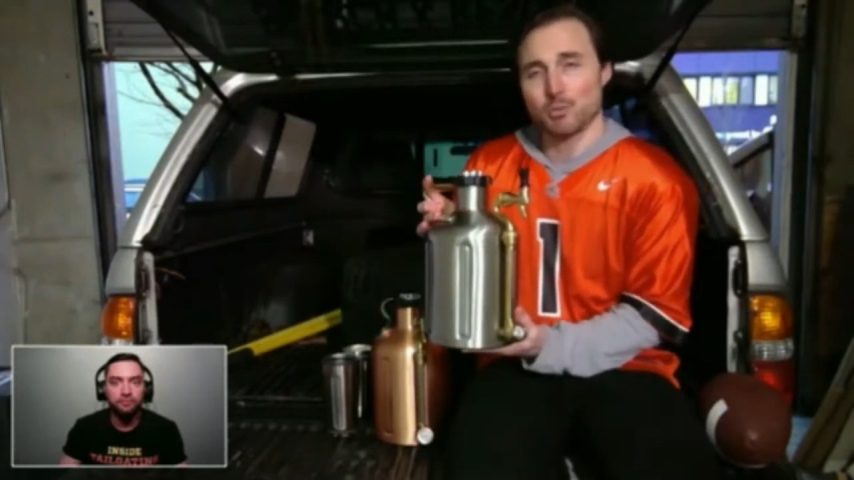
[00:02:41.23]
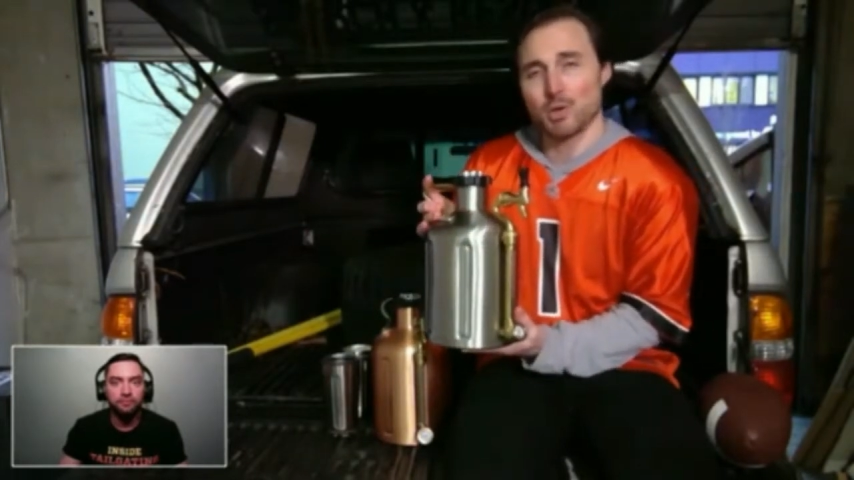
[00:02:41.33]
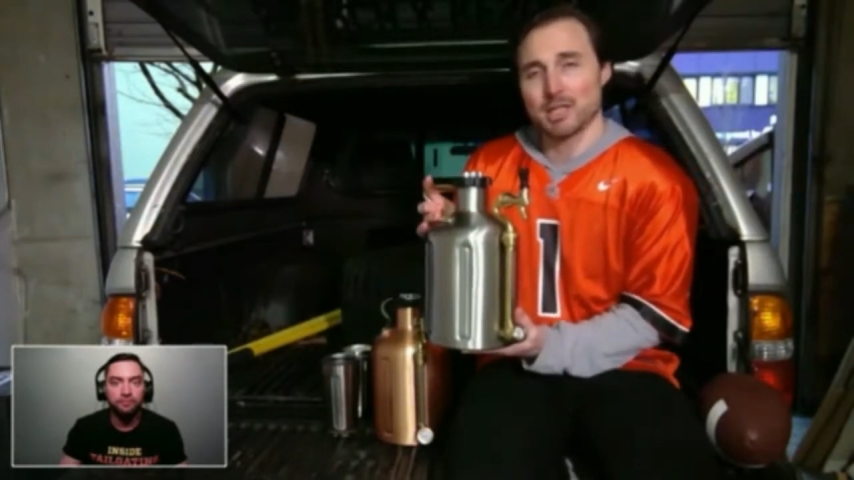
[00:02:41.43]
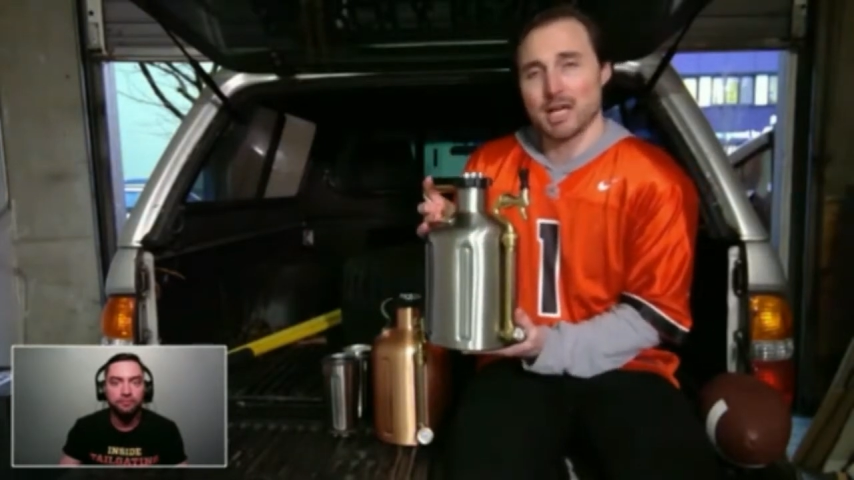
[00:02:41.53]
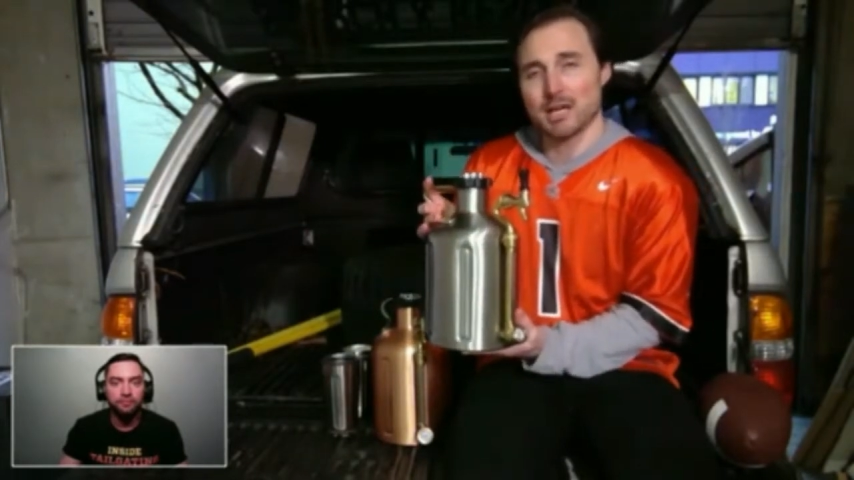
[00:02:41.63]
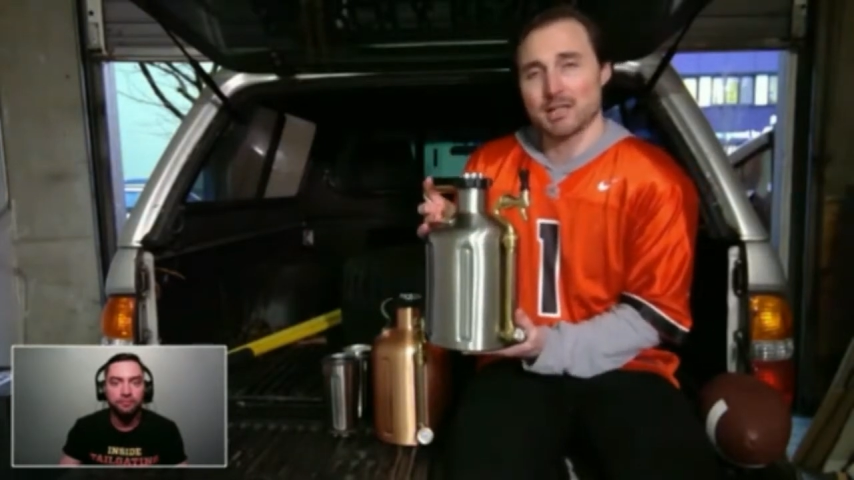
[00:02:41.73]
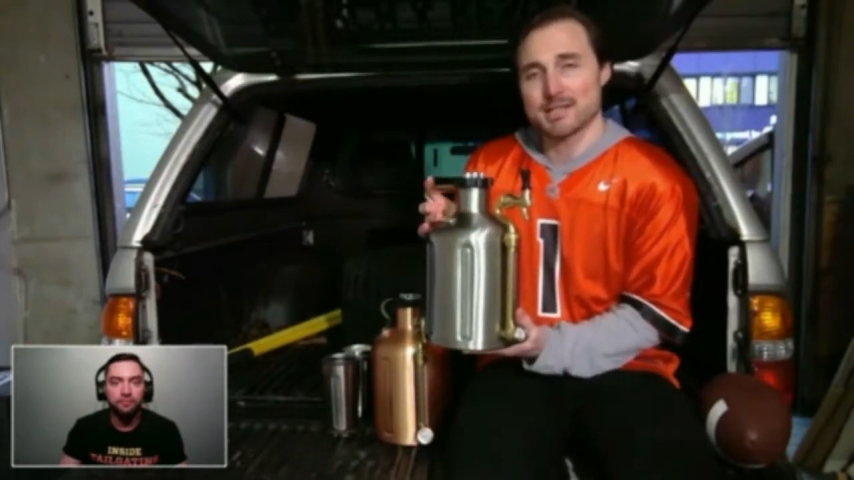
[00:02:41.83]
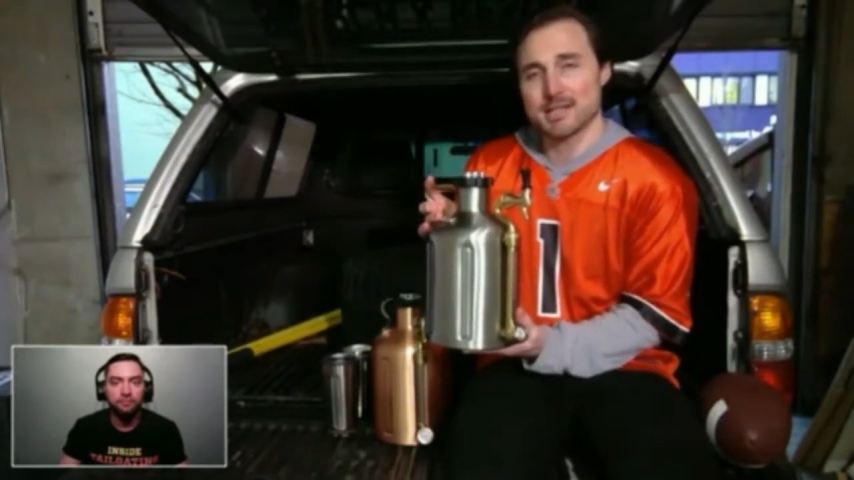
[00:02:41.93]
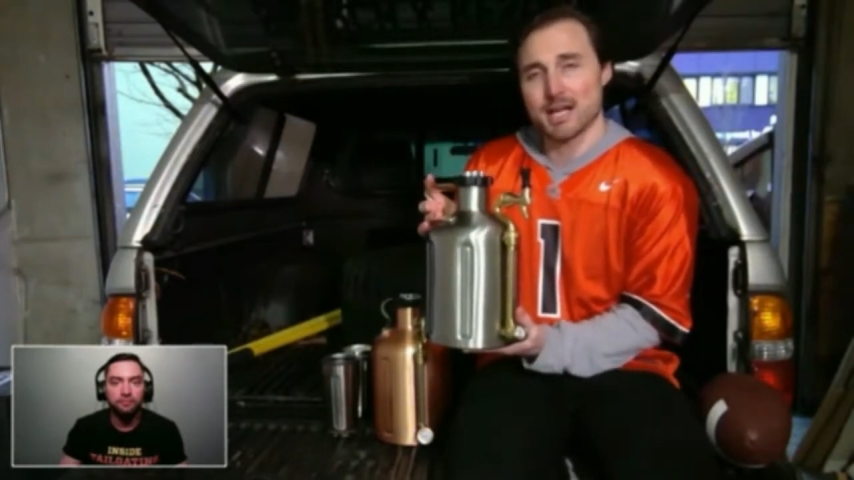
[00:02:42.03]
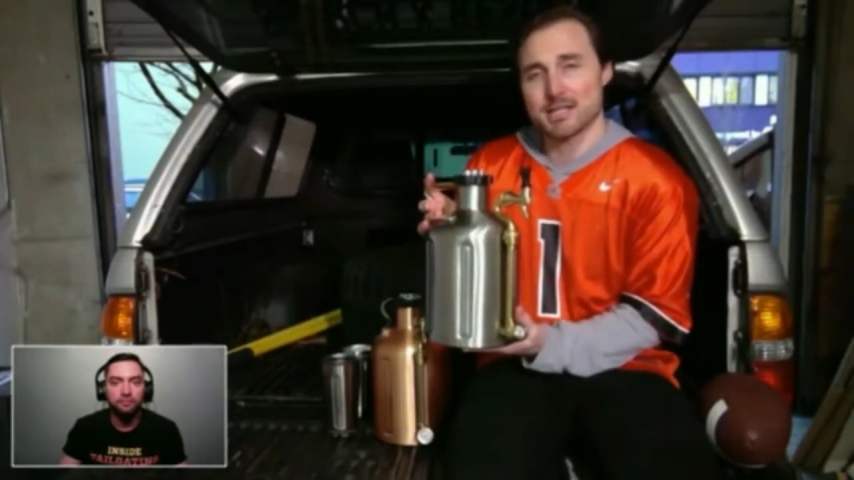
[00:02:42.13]
or 1 gallon
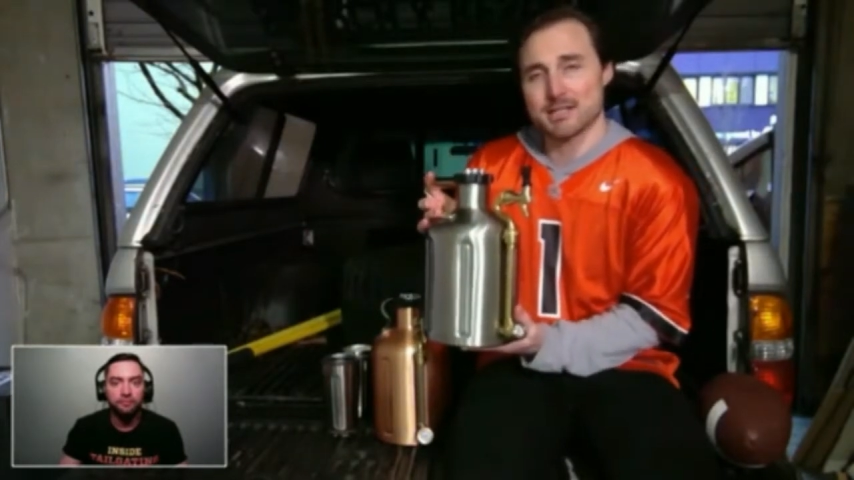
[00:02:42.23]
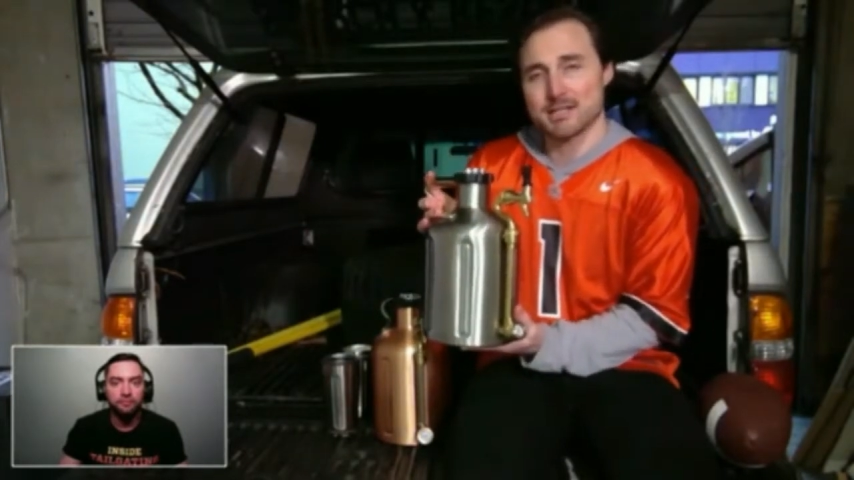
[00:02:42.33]
size.